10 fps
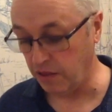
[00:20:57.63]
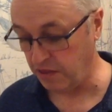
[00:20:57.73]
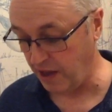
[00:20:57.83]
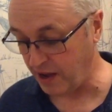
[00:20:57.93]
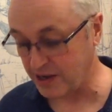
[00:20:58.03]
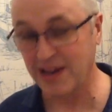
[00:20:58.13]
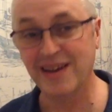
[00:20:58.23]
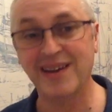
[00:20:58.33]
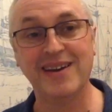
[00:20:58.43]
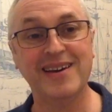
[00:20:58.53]
That
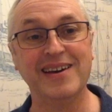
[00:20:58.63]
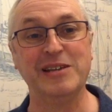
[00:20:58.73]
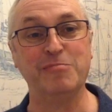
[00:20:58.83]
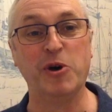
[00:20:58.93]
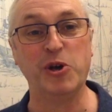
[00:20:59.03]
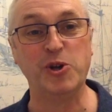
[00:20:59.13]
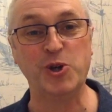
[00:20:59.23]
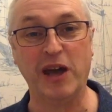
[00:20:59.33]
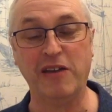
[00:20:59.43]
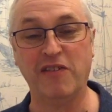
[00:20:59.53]
is my
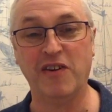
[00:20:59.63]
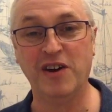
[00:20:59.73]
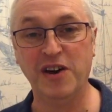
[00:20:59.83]
shave